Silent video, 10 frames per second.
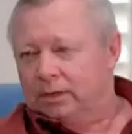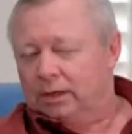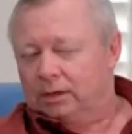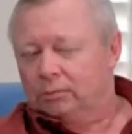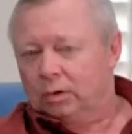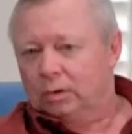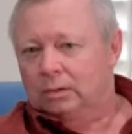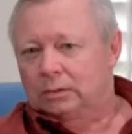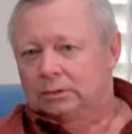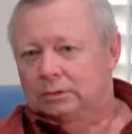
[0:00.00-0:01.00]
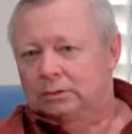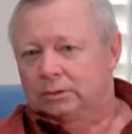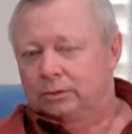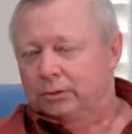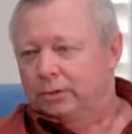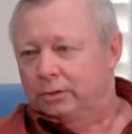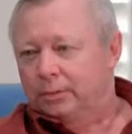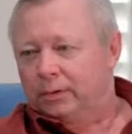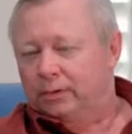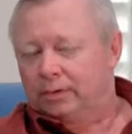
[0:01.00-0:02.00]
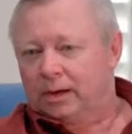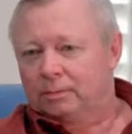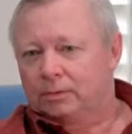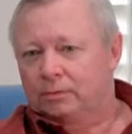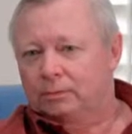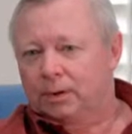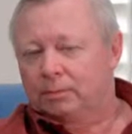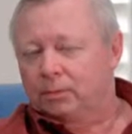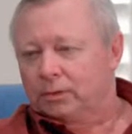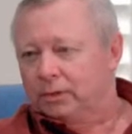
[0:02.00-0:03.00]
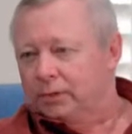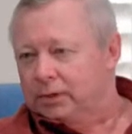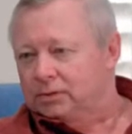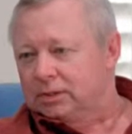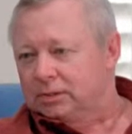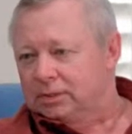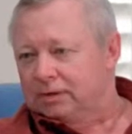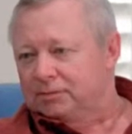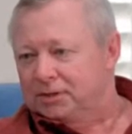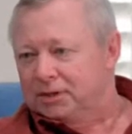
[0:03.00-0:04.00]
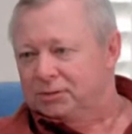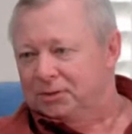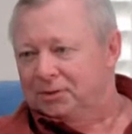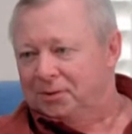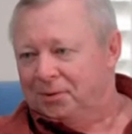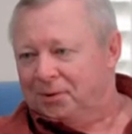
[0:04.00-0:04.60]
I had a roll during this period of time, and it was probably one of the greatest things I ever tasted